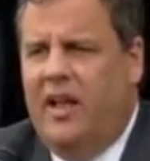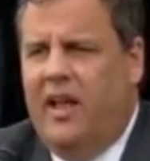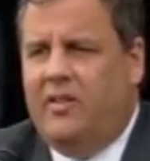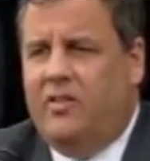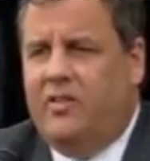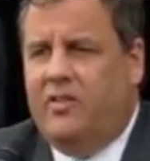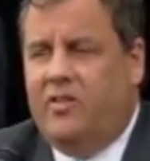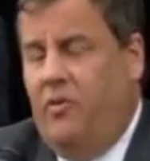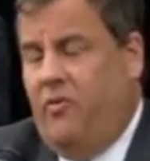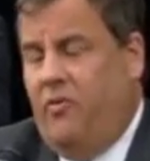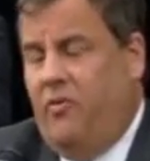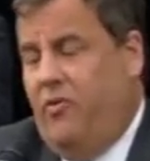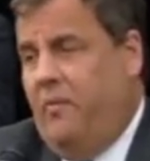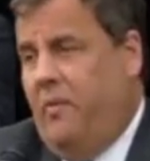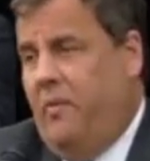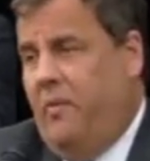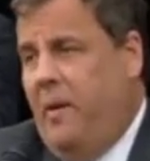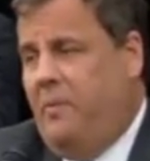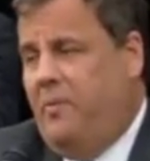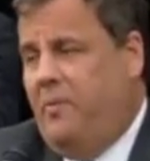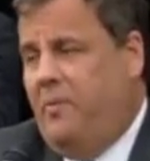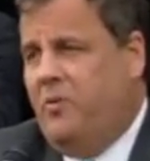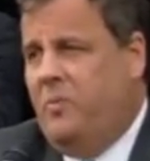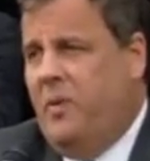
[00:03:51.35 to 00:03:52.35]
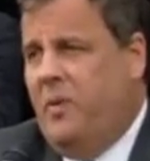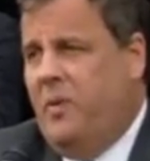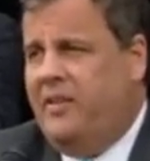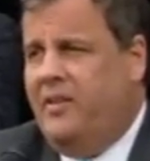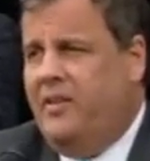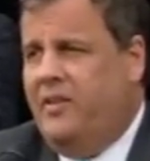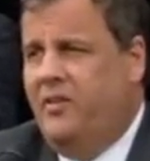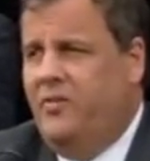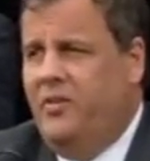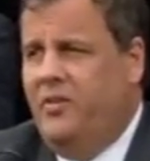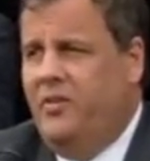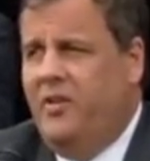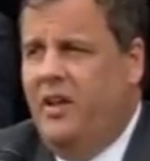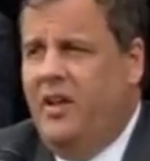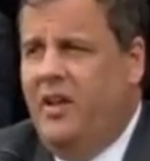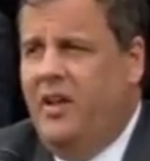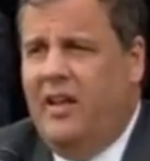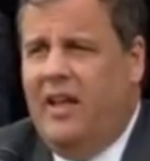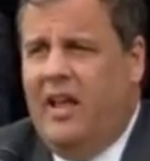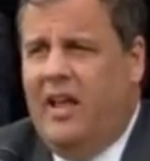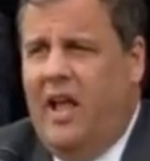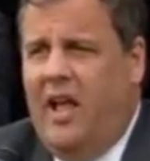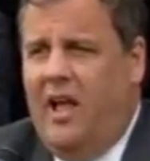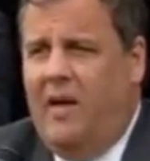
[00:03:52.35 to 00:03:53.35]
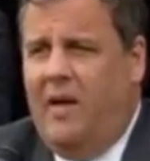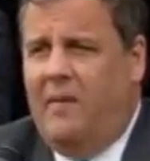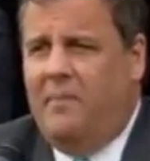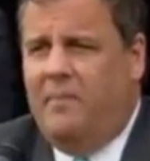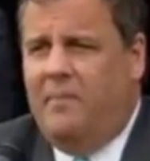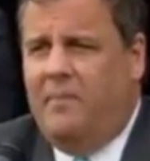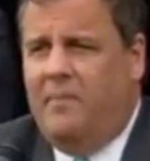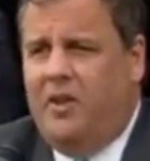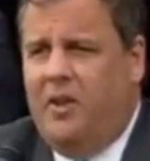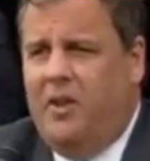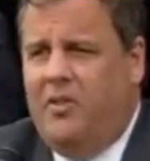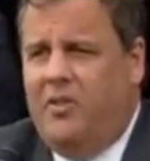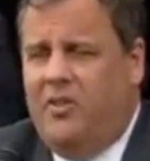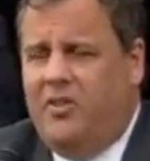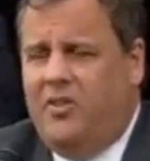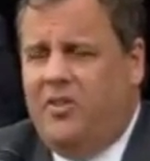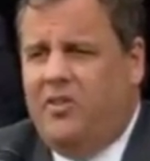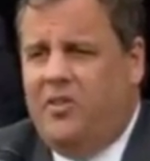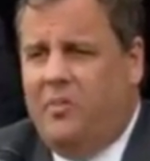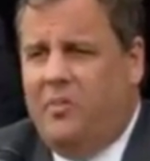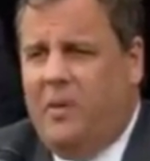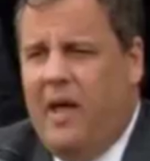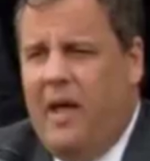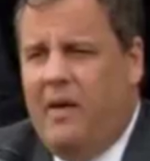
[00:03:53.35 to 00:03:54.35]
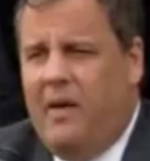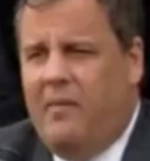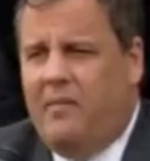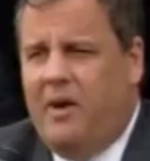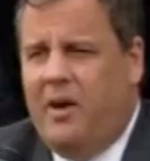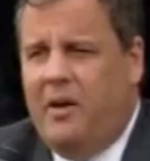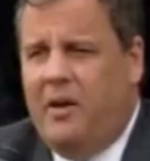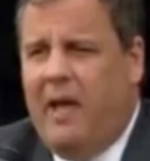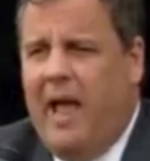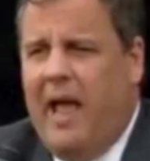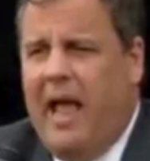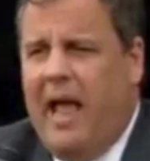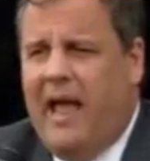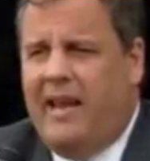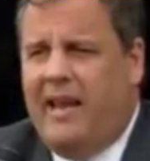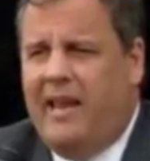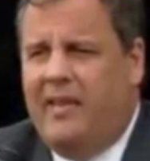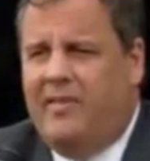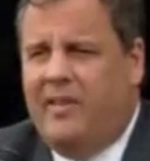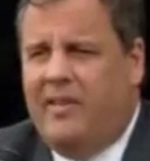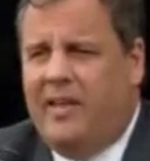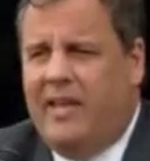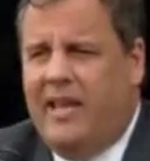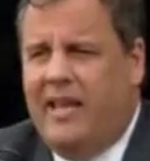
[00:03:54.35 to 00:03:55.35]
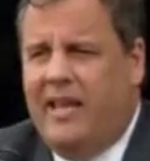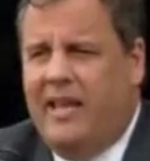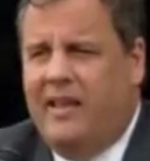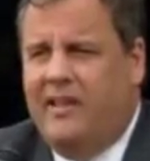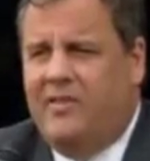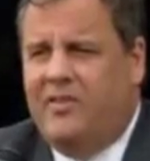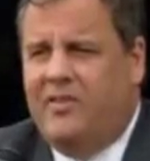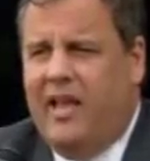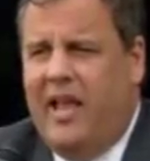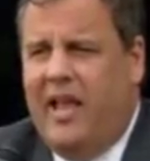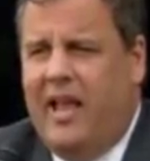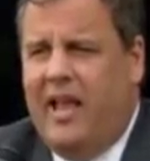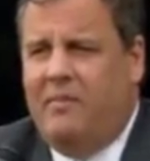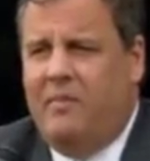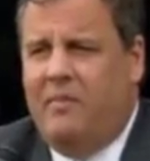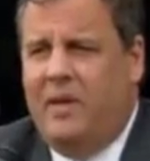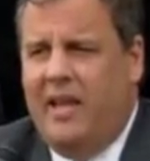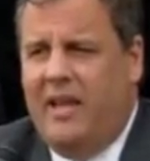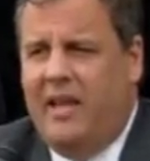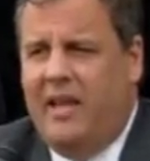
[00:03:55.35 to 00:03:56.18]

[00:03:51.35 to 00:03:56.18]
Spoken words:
And so from my perspective, you know, this is about Mary Pat and the kids and